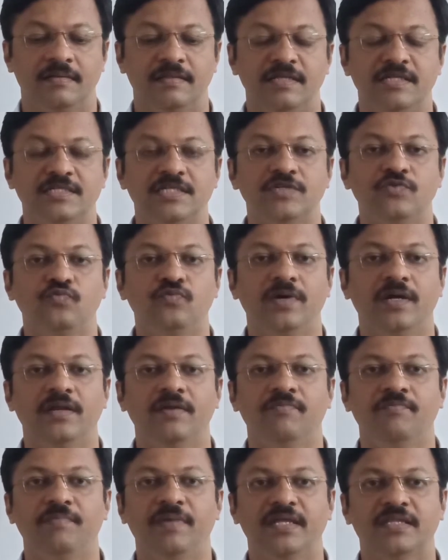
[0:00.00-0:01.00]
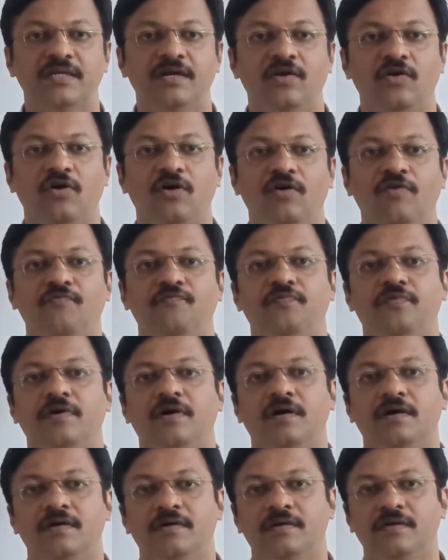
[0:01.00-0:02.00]
This is one method
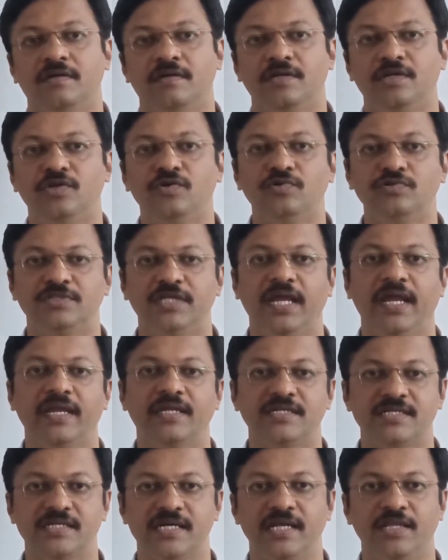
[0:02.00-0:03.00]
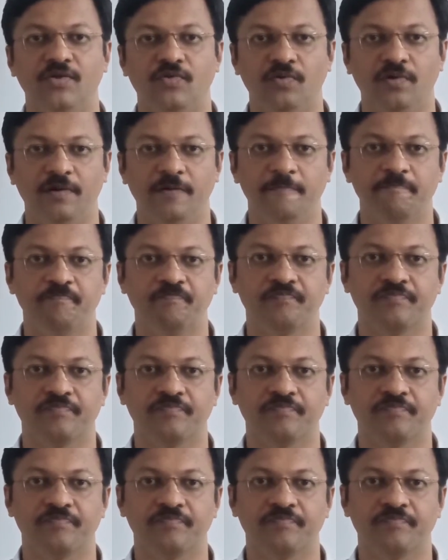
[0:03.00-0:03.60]
of using chain rule.